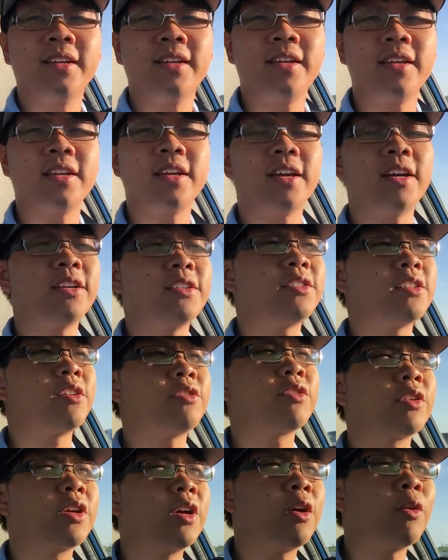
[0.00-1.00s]
Hey guys,
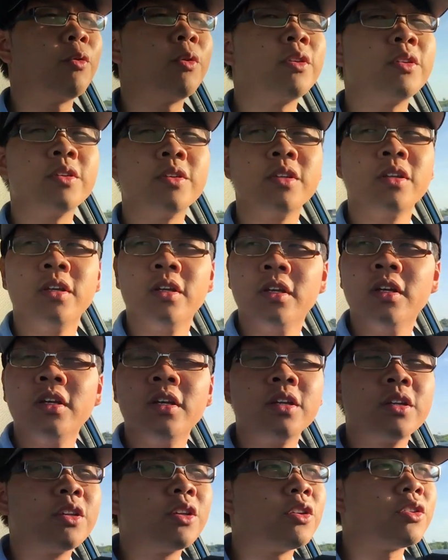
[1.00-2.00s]
how's it going?
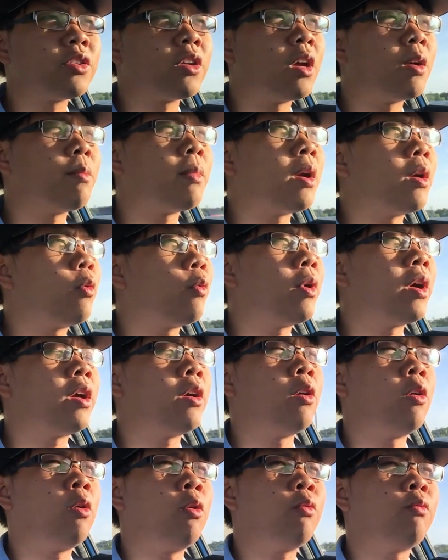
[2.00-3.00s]
Just on my way
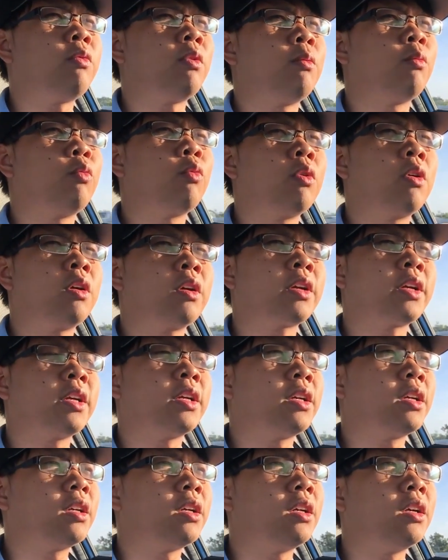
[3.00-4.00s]
home from work.
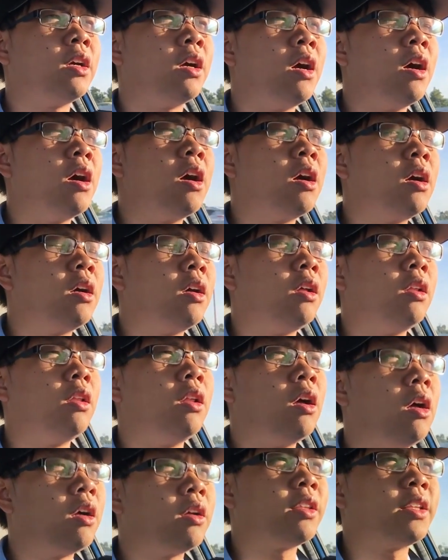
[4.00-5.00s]

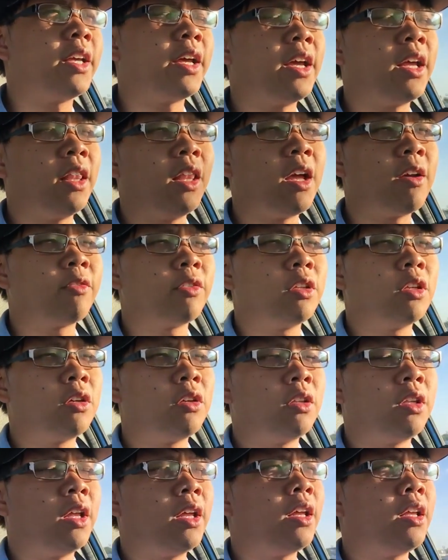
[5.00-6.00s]
Long day. Left a
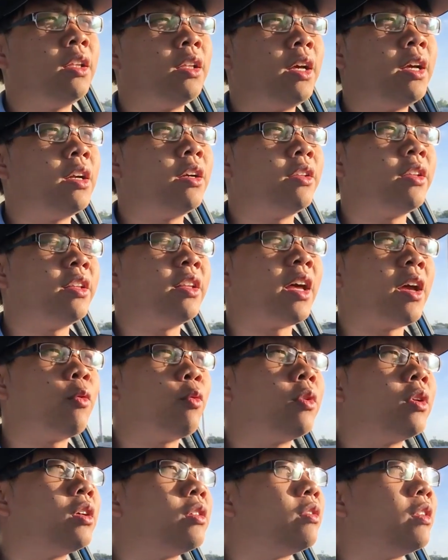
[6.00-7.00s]
little later than I
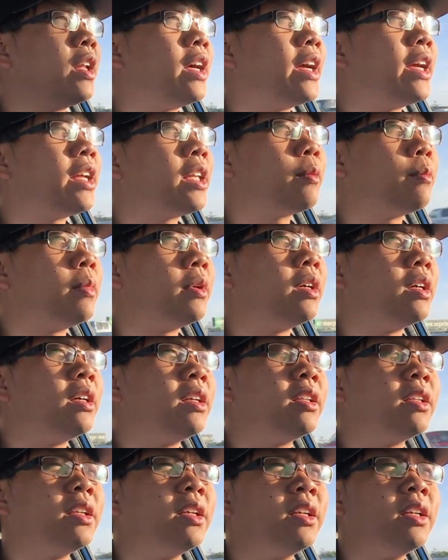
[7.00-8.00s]
would have liked,
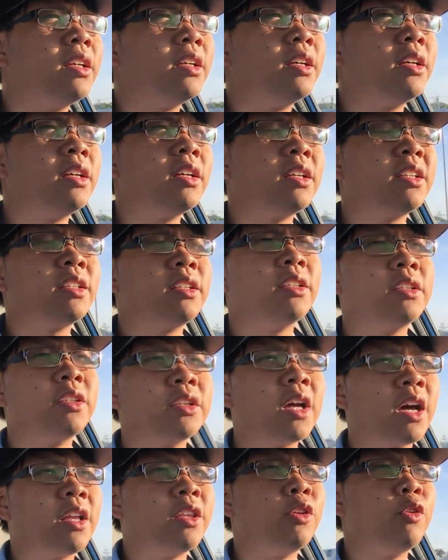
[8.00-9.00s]
but
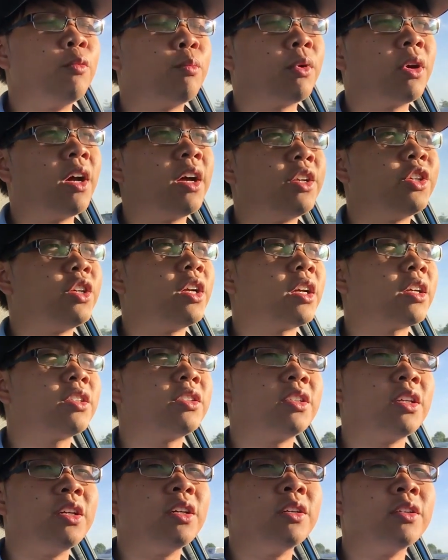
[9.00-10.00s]
got new
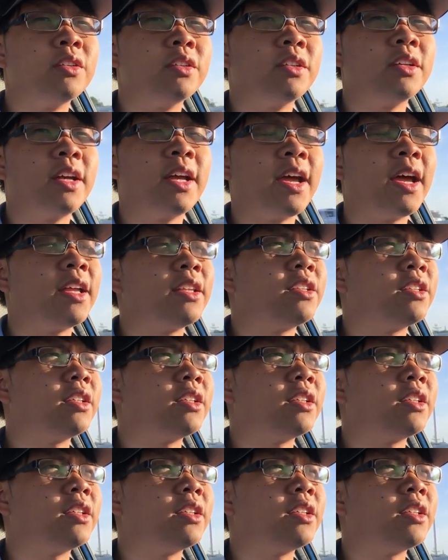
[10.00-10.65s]
projects, so had